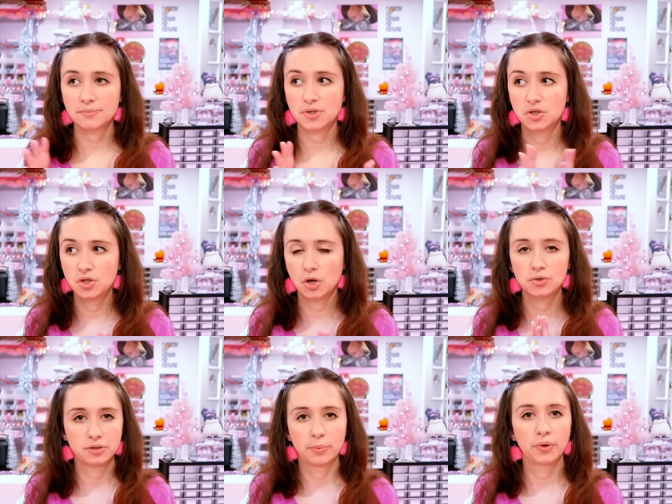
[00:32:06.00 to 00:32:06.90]
am
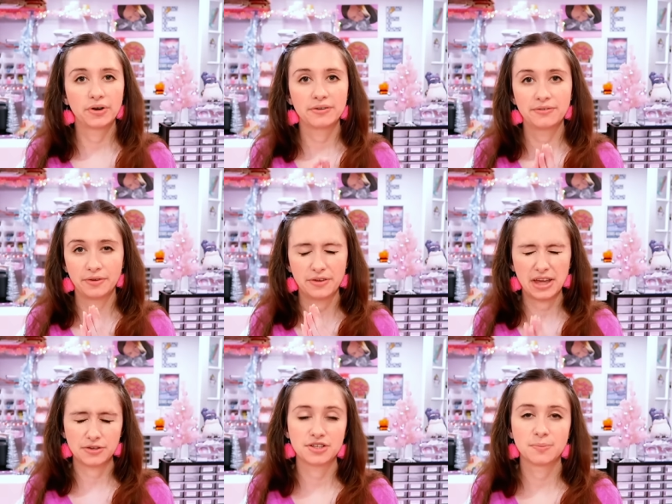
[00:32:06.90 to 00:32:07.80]
so supportive of
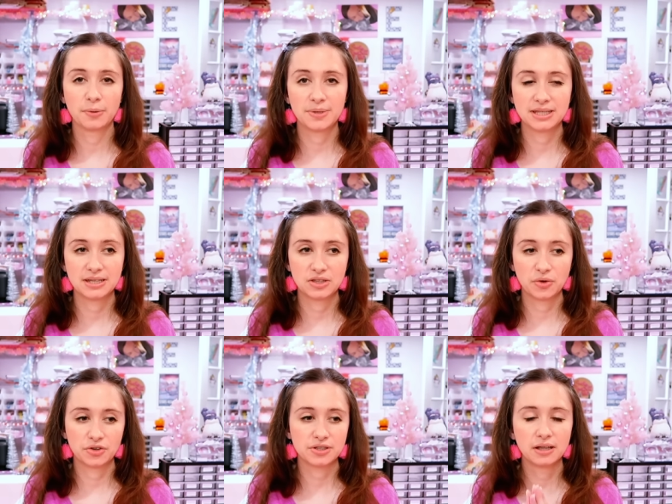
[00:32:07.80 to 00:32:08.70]
other small business
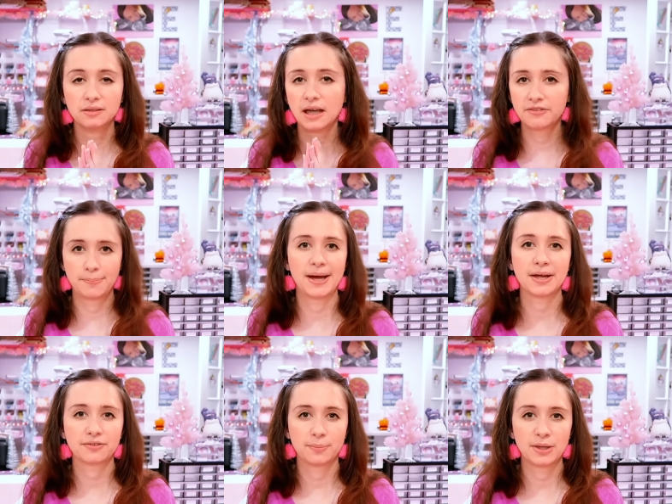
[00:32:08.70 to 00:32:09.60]
owners. I love
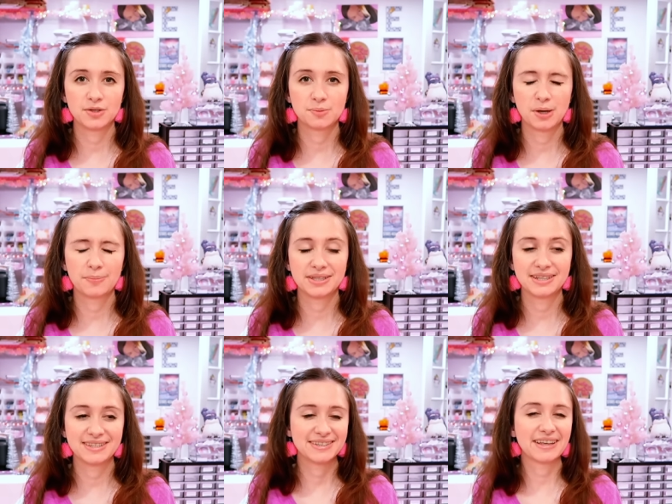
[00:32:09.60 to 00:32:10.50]
buying from other small
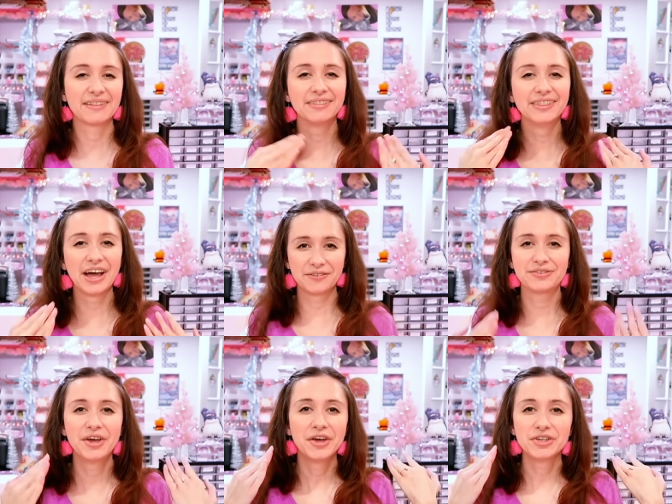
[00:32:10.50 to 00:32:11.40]
businesses. I
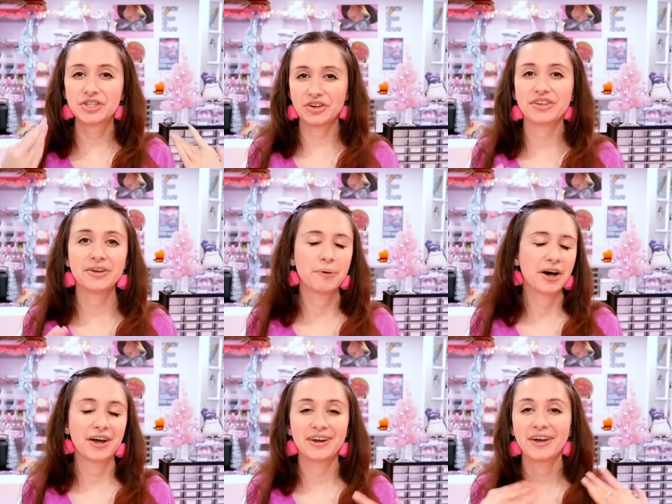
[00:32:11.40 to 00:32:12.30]
love cheering them
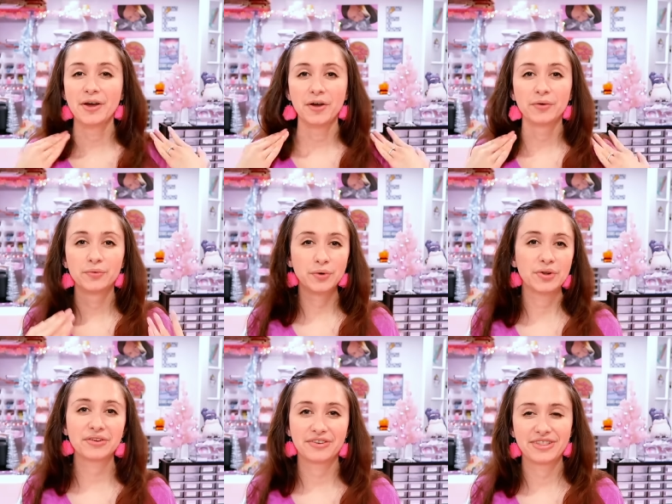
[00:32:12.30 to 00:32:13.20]
on,
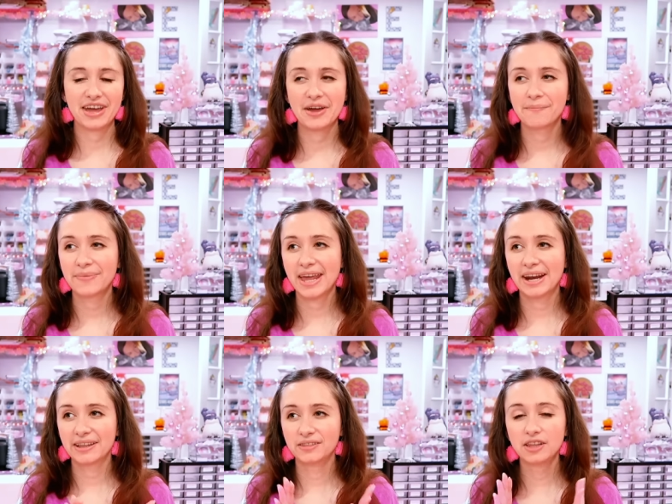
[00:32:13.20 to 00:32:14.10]
rooting for them,
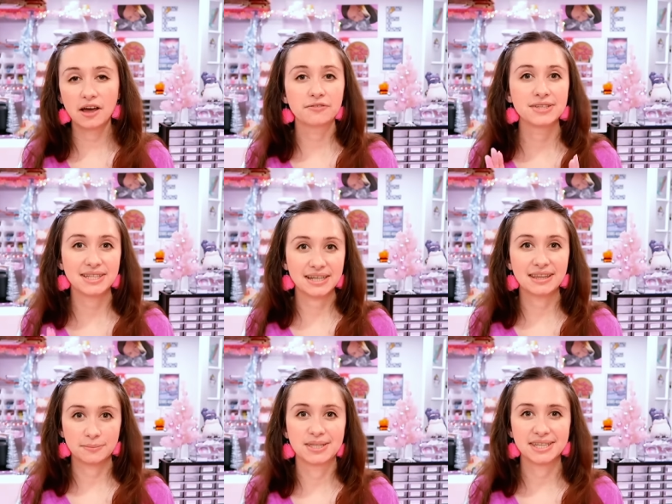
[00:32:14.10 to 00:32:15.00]
and I love seeing
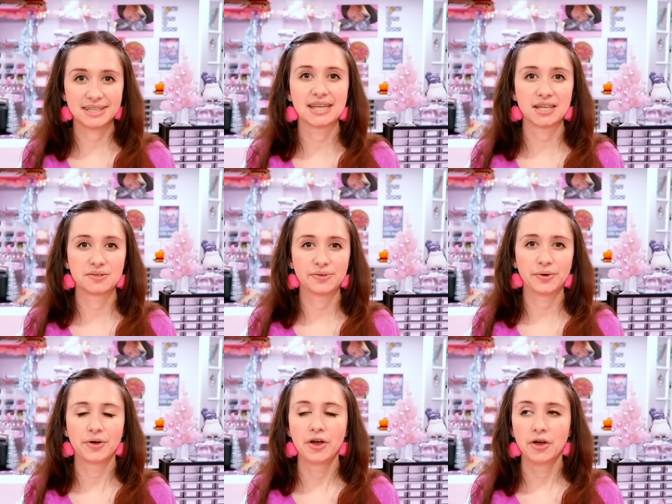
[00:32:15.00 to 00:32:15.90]
them
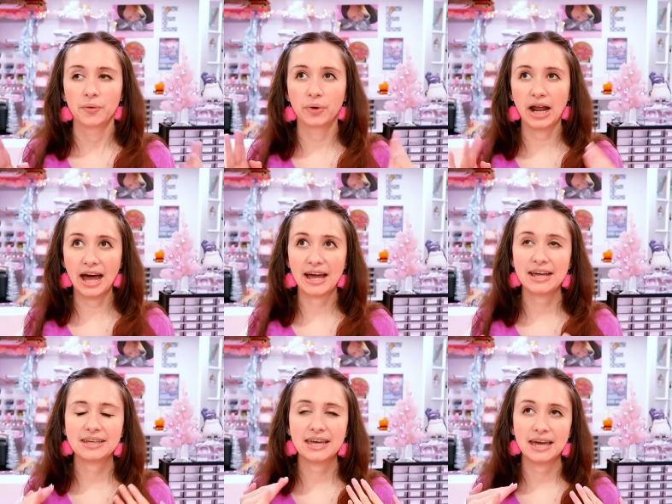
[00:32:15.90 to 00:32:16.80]
successful. What
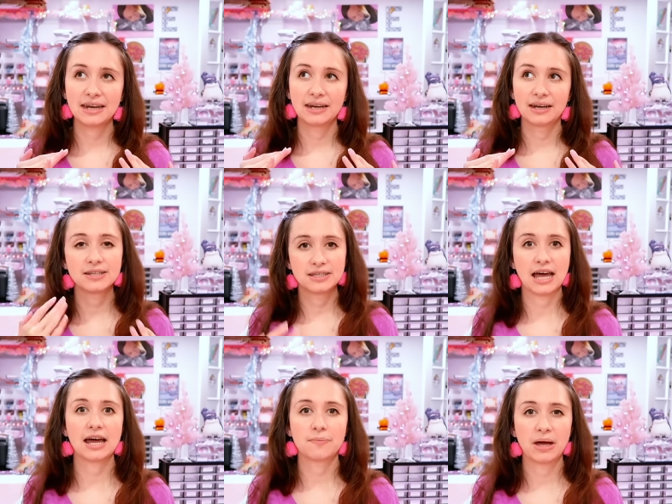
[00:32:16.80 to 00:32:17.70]
I get kind of
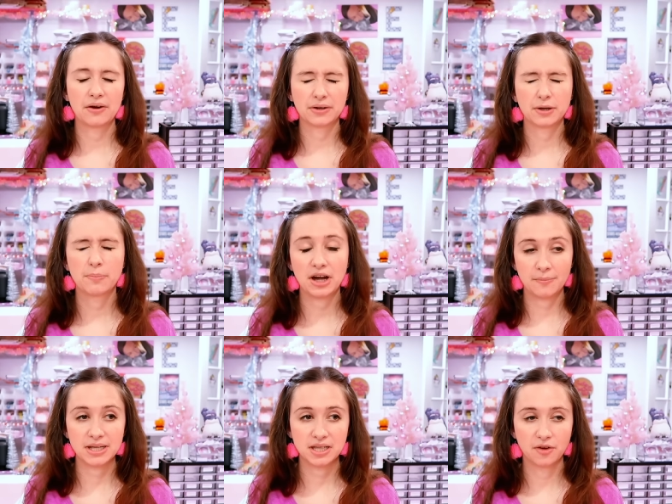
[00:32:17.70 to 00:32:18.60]
sad about and compare
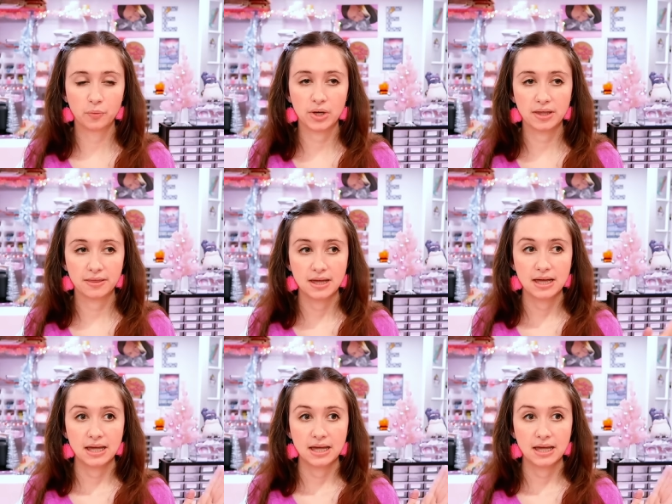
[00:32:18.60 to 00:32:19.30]
myself with